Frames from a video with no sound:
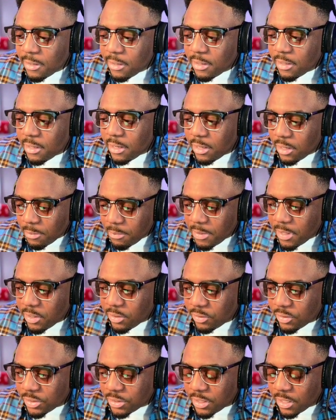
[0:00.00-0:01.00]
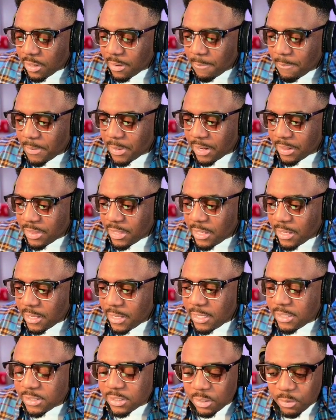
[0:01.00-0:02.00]
It'll be interesting. But I think
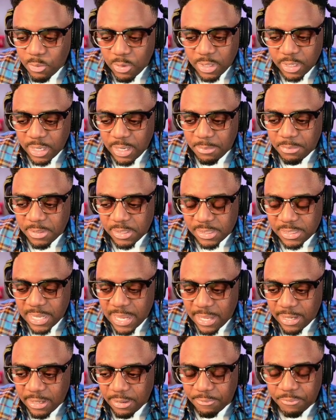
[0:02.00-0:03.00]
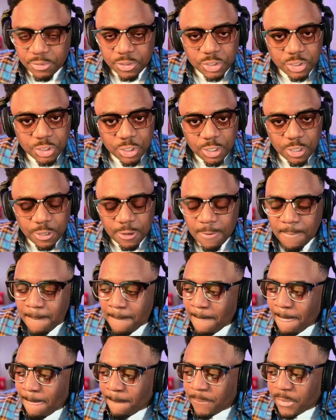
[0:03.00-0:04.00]
he's gonna want to keep this standing for sure,
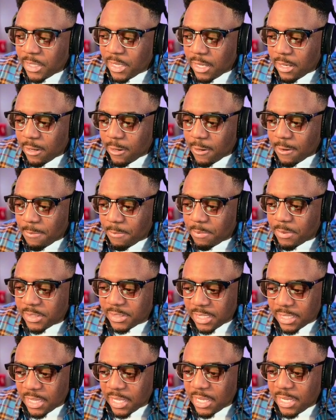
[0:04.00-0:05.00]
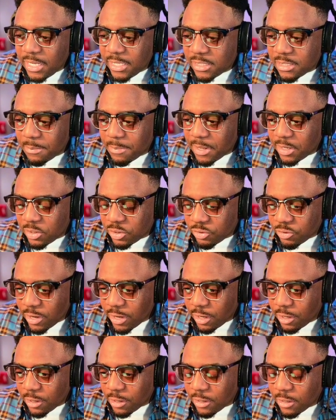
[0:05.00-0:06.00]
because I think he's the better
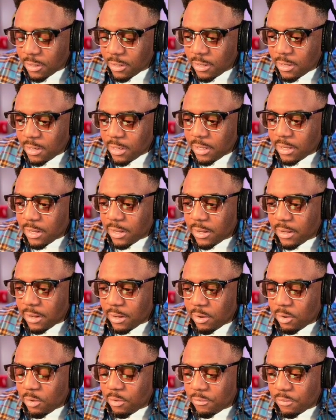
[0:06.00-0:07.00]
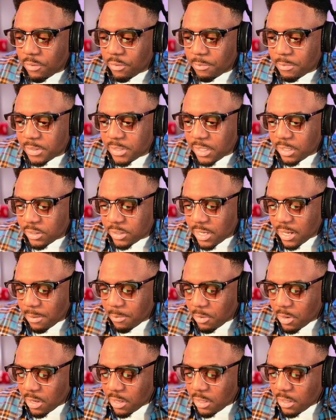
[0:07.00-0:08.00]
striker over Mateus
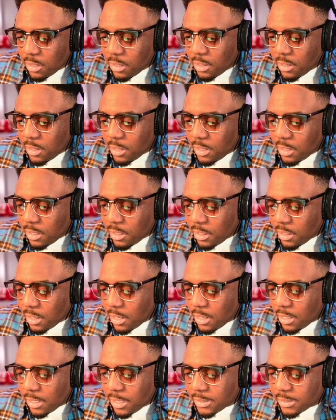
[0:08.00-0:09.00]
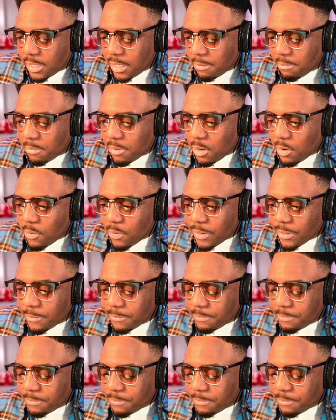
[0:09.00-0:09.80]
Gamrot. Let's keep going.